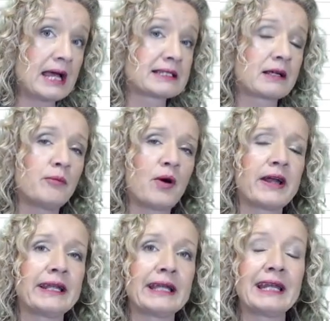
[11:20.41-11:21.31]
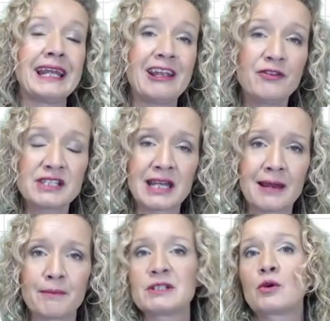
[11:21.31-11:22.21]
as combining an if
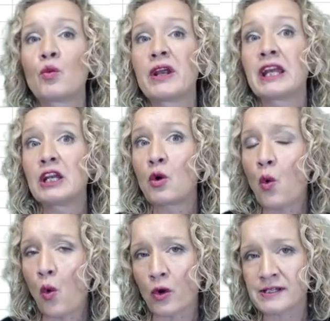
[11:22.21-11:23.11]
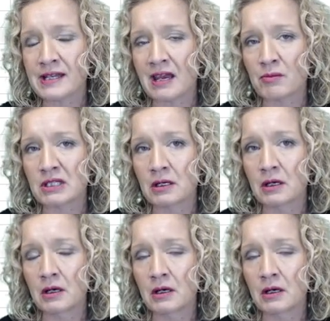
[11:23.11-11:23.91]
statement with an or statement.